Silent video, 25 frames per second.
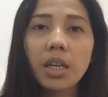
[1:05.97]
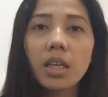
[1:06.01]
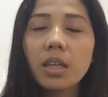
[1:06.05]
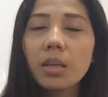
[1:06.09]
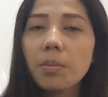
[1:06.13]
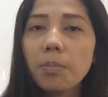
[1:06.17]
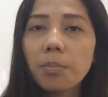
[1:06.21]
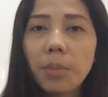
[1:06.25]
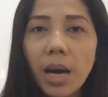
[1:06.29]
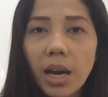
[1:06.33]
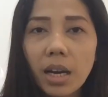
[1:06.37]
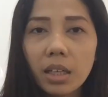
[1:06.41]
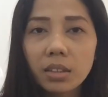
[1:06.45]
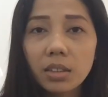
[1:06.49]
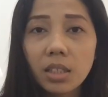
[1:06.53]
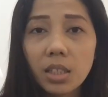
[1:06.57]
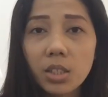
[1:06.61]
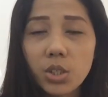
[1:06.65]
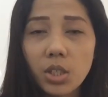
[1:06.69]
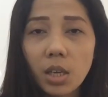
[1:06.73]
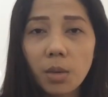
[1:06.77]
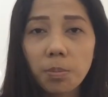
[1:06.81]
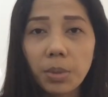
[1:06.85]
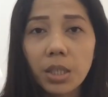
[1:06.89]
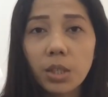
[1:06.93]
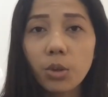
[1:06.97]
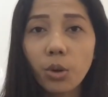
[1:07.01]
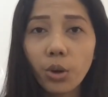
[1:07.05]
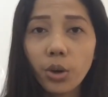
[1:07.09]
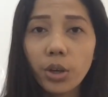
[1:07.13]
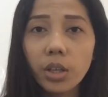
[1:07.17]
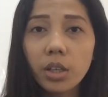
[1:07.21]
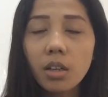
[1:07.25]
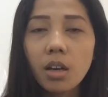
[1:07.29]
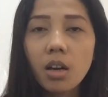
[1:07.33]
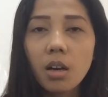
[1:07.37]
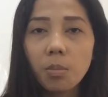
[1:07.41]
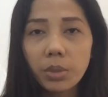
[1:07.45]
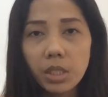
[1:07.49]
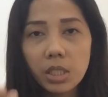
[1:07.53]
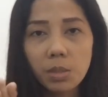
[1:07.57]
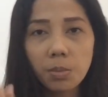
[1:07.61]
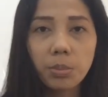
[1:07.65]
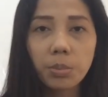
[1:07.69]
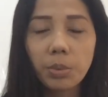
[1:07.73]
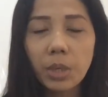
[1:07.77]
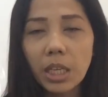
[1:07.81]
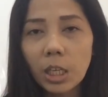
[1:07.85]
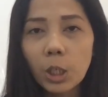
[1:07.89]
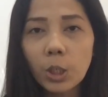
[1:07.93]
my bank ng JP noon,
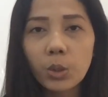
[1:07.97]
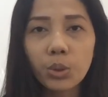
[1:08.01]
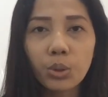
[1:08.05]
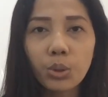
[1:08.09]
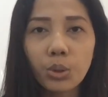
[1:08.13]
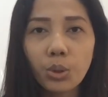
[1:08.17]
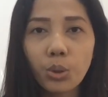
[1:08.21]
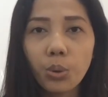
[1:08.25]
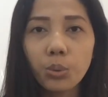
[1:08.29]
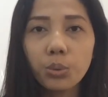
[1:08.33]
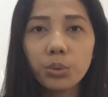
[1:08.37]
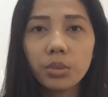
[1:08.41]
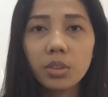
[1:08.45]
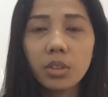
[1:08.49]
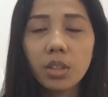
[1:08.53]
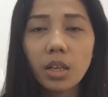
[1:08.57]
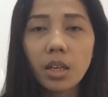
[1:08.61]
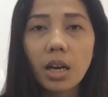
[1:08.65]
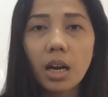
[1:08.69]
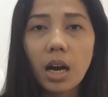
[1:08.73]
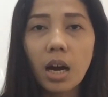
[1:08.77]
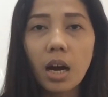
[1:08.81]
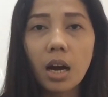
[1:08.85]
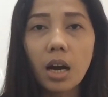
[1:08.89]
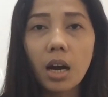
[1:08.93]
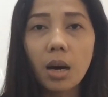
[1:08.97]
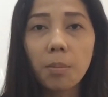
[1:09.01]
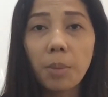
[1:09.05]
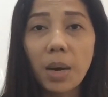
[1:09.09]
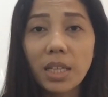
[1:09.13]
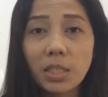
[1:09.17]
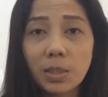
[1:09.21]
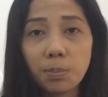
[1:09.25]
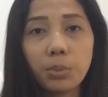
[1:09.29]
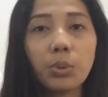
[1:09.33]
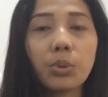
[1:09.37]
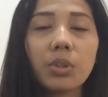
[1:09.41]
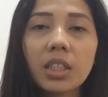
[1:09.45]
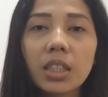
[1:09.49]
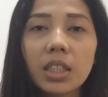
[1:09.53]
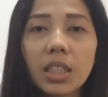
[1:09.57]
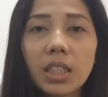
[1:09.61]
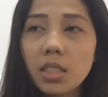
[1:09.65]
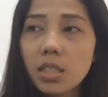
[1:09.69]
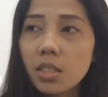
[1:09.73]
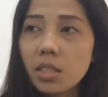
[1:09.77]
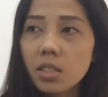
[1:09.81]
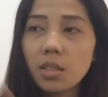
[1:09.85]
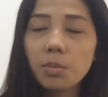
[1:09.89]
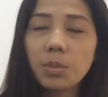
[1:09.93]
please bring your old passbook.
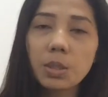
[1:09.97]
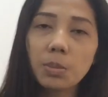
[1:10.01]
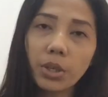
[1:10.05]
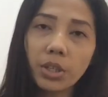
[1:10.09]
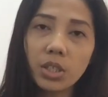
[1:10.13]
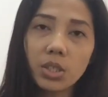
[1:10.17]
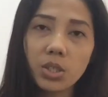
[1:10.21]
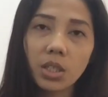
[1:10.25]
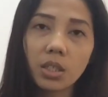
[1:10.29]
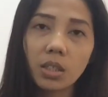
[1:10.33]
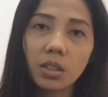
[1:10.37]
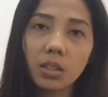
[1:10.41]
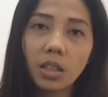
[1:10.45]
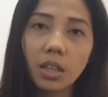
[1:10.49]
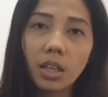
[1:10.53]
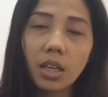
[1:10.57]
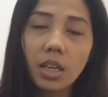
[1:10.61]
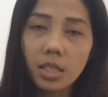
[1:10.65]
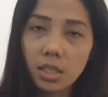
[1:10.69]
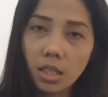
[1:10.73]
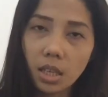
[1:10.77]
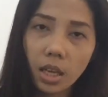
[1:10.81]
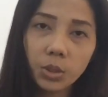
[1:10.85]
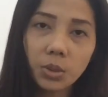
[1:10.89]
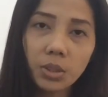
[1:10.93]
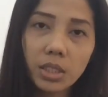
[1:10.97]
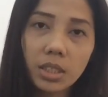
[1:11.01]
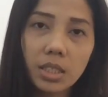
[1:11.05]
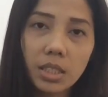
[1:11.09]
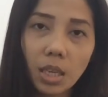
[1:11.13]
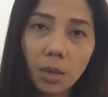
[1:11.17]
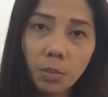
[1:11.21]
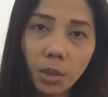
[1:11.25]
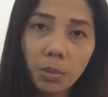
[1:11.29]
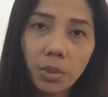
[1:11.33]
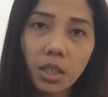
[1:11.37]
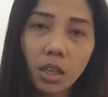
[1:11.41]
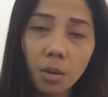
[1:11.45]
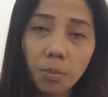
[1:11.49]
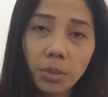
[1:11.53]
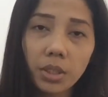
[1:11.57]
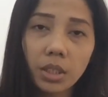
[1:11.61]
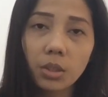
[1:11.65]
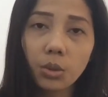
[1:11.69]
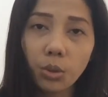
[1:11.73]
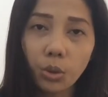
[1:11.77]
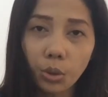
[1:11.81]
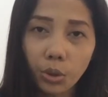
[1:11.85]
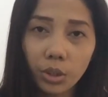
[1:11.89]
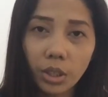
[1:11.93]
Kasi si Ms. Marichelle, actually, same kami ng
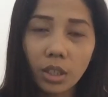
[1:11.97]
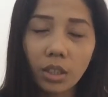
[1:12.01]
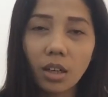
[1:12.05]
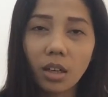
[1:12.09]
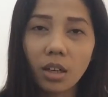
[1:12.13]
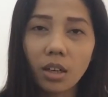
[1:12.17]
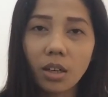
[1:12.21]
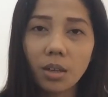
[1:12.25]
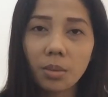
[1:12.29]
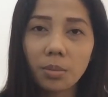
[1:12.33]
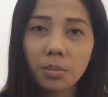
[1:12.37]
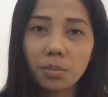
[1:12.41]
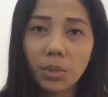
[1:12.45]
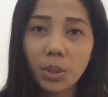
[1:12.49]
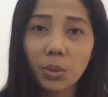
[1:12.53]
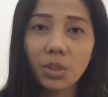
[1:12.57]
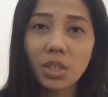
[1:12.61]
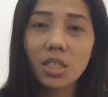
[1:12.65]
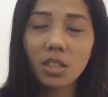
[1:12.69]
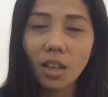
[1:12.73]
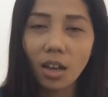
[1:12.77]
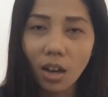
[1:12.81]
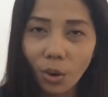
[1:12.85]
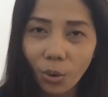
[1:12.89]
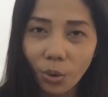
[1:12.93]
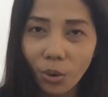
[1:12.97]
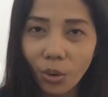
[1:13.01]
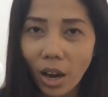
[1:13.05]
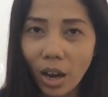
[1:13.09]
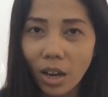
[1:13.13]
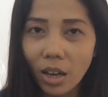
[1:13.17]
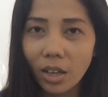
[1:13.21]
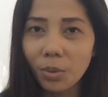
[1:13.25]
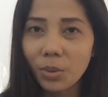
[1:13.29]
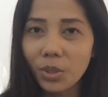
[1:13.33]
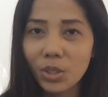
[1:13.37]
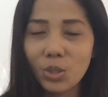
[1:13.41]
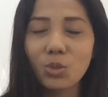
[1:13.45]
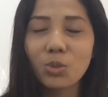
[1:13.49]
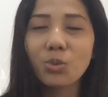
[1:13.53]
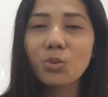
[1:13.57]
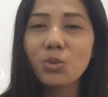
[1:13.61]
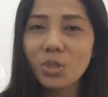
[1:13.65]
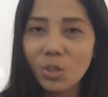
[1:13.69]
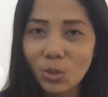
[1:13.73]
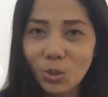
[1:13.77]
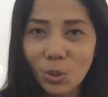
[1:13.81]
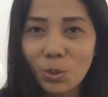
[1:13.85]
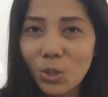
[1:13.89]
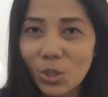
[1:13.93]
company noon. Bikurista ako, I was
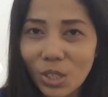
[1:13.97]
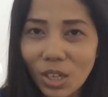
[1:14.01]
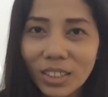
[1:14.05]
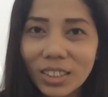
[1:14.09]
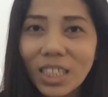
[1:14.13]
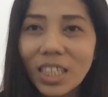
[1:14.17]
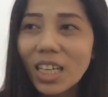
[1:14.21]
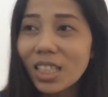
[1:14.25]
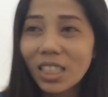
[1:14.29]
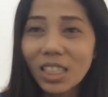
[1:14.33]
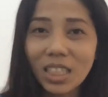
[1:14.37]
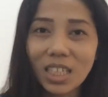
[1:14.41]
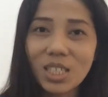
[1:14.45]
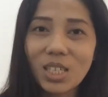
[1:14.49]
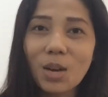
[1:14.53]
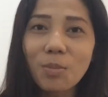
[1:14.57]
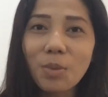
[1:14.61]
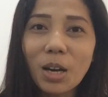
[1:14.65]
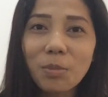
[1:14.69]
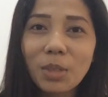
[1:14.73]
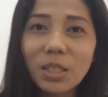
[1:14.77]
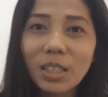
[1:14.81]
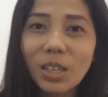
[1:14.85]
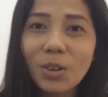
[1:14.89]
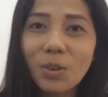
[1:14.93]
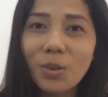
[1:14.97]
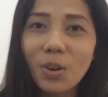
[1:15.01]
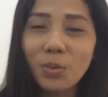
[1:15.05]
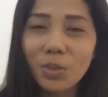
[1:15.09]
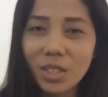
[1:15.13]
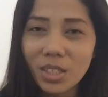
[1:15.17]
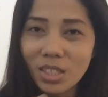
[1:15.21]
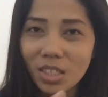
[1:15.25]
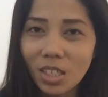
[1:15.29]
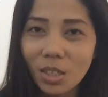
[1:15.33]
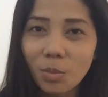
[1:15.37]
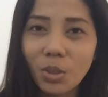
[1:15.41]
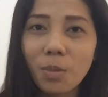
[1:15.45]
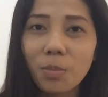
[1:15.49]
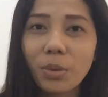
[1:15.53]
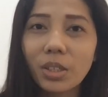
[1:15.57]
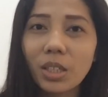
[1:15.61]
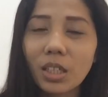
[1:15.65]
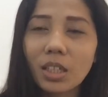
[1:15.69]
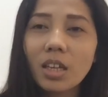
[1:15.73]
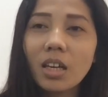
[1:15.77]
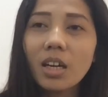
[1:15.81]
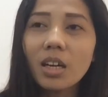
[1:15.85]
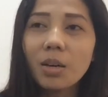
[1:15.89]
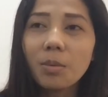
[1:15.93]
so shocked na nagkasama kaming dalawa with the same
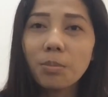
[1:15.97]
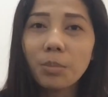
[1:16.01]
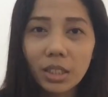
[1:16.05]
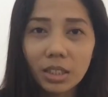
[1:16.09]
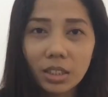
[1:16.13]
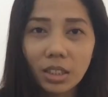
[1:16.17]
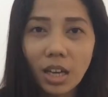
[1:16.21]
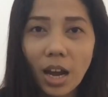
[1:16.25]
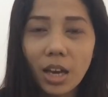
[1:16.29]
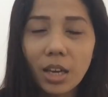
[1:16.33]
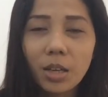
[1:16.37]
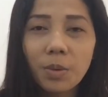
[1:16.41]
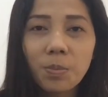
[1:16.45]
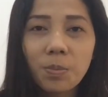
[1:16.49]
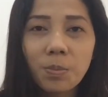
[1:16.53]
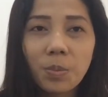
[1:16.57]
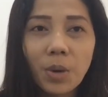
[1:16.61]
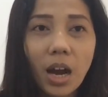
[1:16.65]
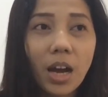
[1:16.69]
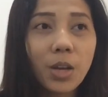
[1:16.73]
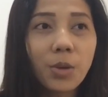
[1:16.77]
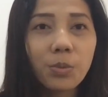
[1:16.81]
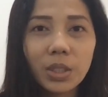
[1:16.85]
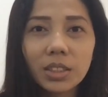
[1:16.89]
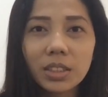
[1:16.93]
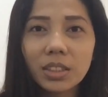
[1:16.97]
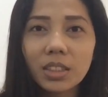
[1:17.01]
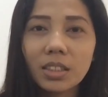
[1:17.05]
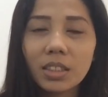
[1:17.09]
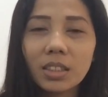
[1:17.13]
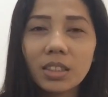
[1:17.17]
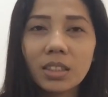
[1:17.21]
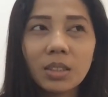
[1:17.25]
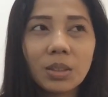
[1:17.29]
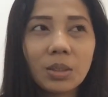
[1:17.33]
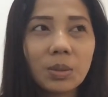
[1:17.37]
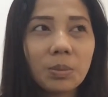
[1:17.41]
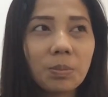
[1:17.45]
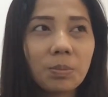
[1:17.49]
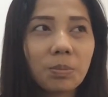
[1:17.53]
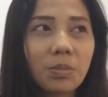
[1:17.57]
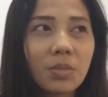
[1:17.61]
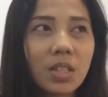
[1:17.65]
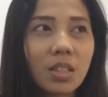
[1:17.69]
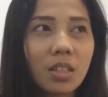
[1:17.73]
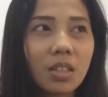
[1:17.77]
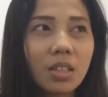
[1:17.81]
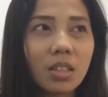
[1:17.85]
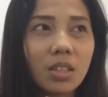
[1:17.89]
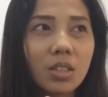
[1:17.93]
company. But I was
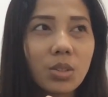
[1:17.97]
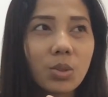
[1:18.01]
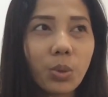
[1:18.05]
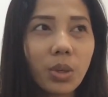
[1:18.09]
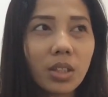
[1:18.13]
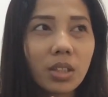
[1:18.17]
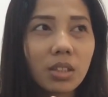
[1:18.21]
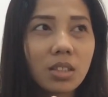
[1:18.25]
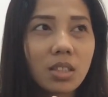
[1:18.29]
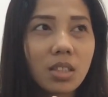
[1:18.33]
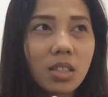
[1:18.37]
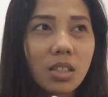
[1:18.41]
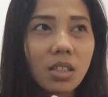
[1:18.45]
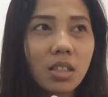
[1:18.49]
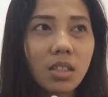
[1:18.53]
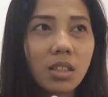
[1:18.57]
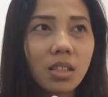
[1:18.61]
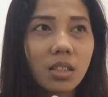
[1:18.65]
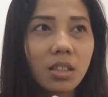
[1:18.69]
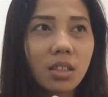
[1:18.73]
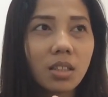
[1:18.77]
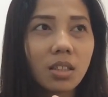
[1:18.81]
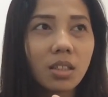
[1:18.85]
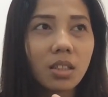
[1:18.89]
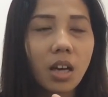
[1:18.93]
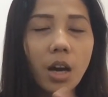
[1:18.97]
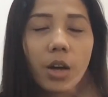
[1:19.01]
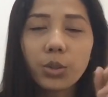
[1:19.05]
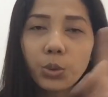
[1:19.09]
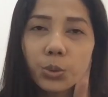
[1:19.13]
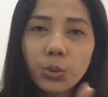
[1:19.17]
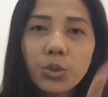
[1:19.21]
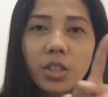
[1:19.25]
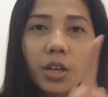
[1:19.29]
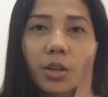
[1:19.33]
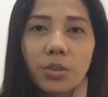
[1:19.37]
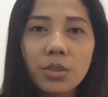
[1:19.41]
2015-2016